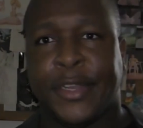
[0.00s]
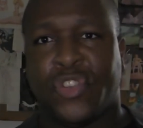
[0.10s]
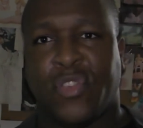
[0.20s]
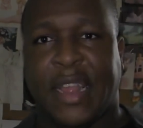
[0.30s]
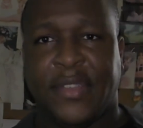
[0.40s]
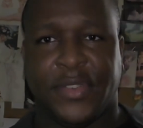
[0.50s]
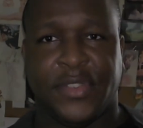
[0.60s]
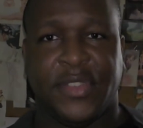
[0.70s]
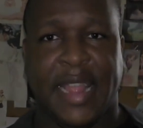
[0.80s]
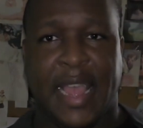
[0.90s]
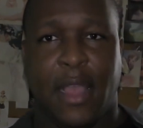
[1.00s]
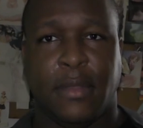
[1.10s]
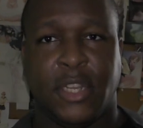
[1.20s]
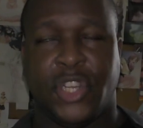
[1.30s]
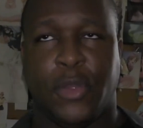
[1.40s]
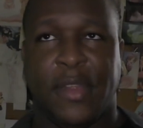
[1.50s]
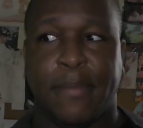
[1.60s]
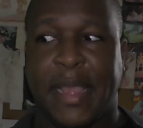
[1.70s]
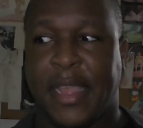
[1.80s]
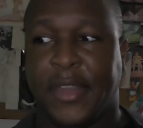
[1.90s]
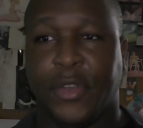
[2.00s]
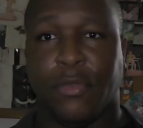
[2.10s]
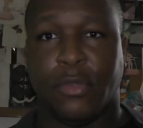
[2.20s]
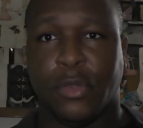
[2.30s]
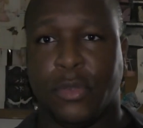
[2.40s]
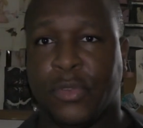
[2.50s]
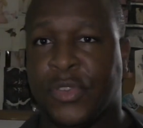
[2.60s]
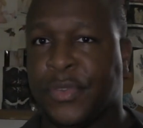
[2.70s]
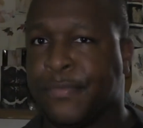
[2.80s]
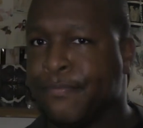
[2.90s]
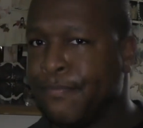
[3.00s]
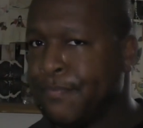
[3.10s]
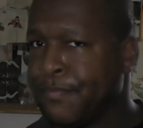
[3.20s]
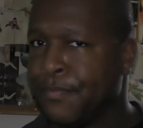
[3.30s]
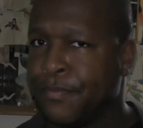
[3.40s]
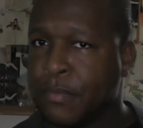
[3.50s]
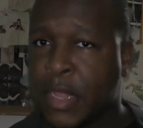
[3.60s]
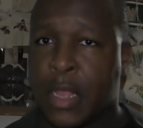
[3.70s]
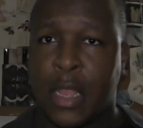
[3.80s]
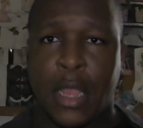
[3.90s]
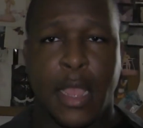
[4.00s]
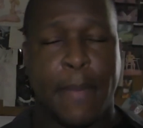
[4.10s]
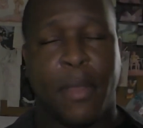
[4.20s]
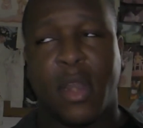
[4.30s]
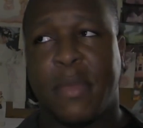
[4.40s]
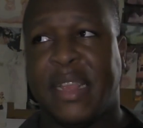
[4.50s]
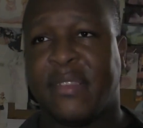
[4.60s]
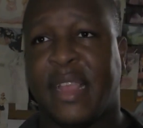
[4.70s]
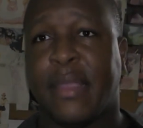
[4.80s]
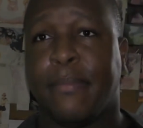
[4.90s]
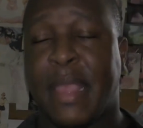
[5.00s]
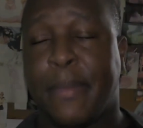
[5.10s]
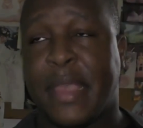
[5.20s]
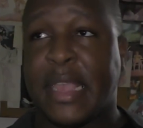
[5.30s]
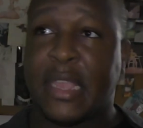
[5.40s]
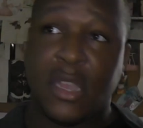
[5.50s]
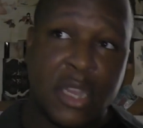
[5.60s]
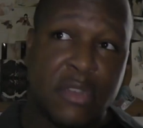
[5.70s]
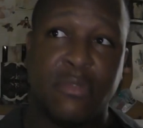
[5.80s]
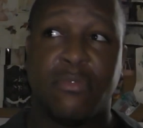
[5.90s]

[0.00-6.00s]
trousers down and showing my under rouge. And part of me is like, maybe I could,